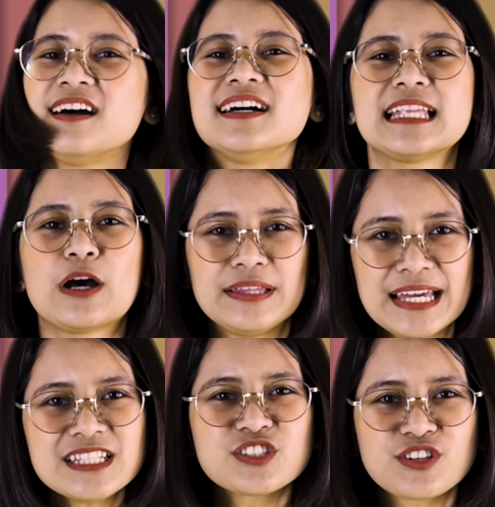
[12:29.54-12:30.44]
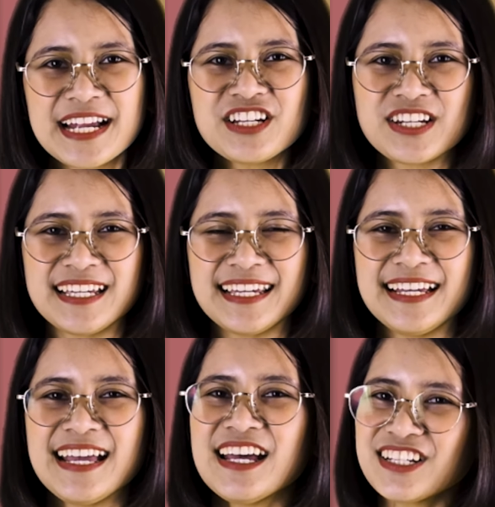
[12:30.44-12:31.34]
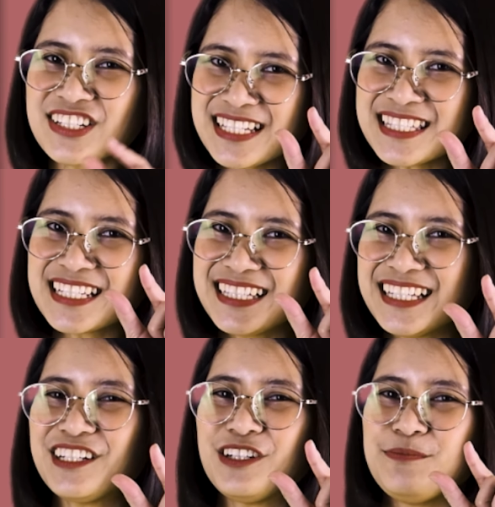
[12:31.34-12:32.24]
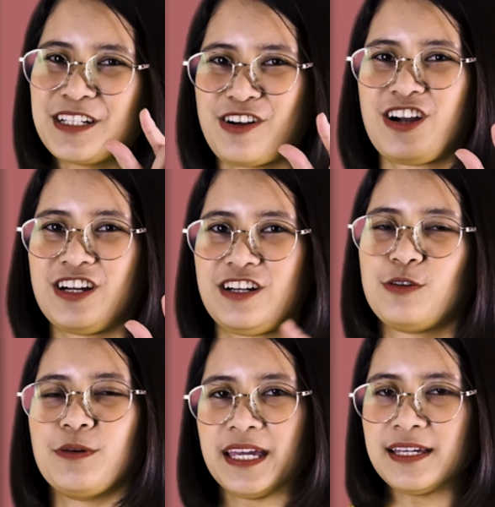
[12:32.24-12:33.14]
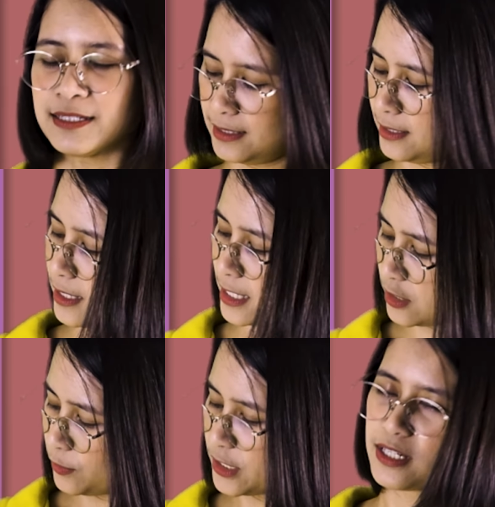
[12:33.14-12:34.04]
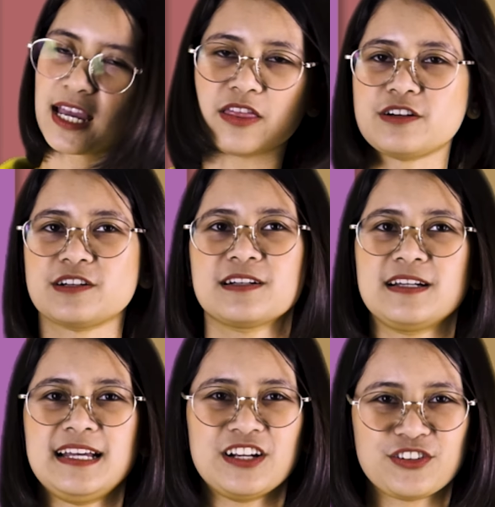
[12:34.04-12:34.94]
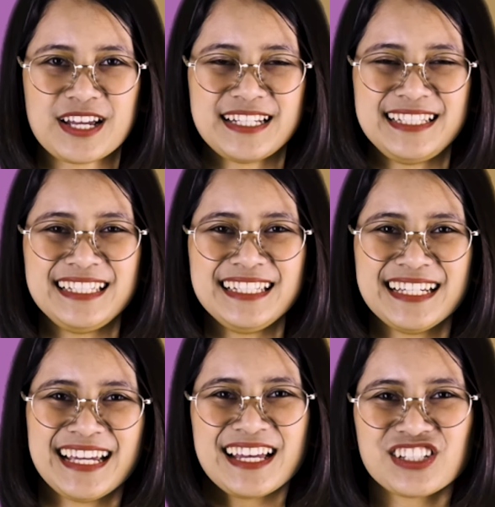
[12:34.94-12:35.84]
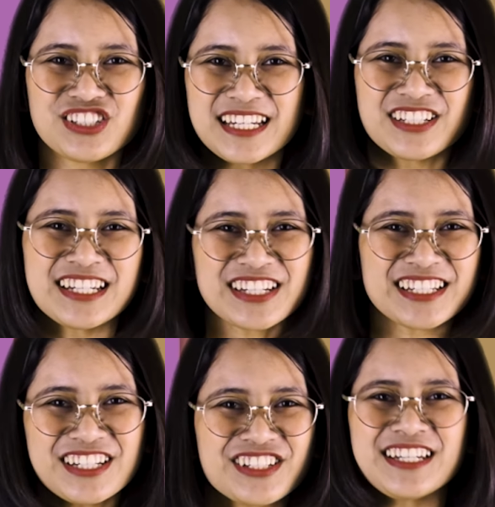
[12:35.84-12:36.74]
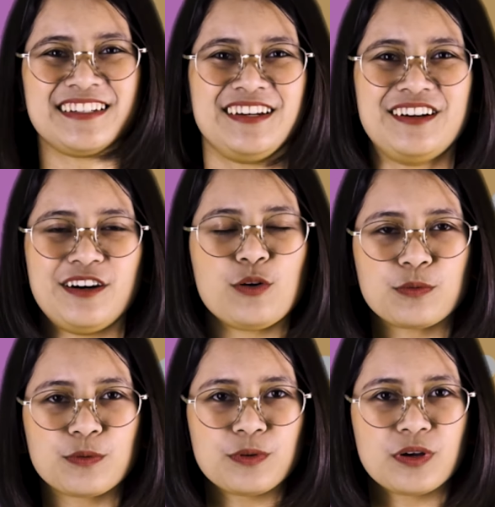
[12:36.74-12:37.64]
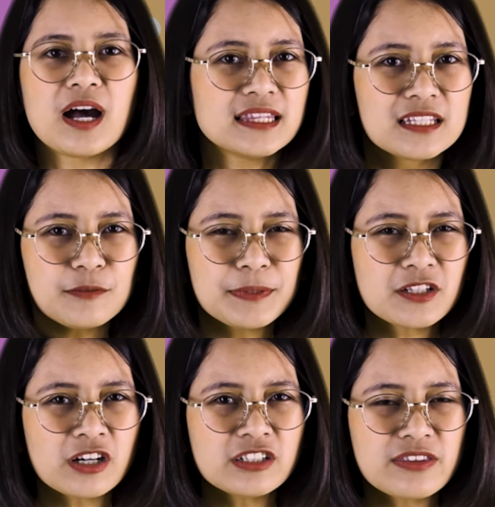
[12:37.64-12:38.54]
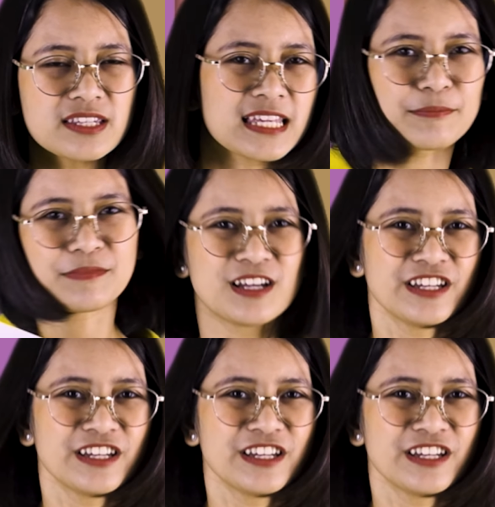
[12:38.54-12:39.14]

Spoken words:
Now let's try shaking just a little bit harder, okay? Let's do it together. Ready? Shake, shake, shake, shake, shake. Oh, a little bit harder this time.